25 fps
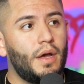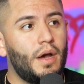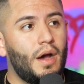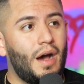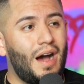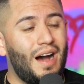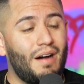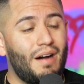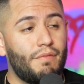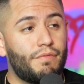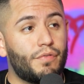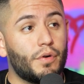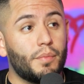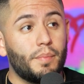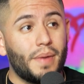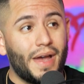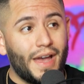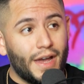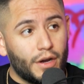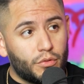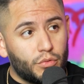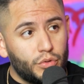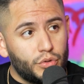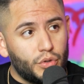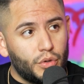I'm from
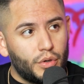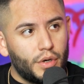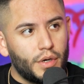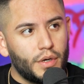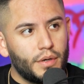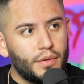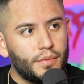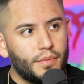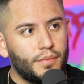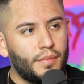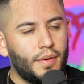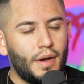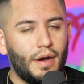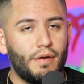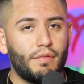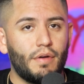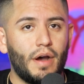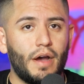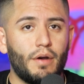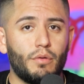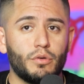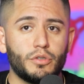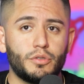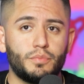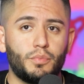Ecuador. I
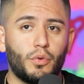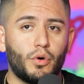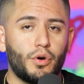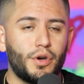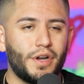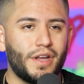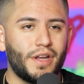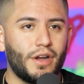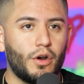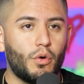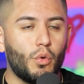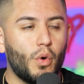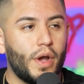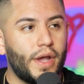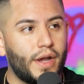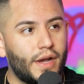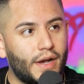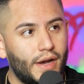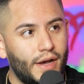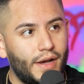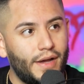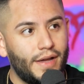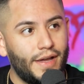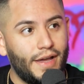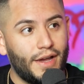was born in
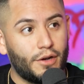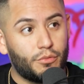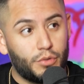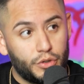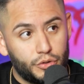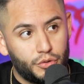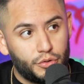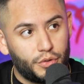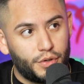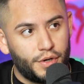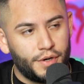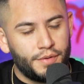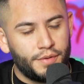Cuenca, Ecuador.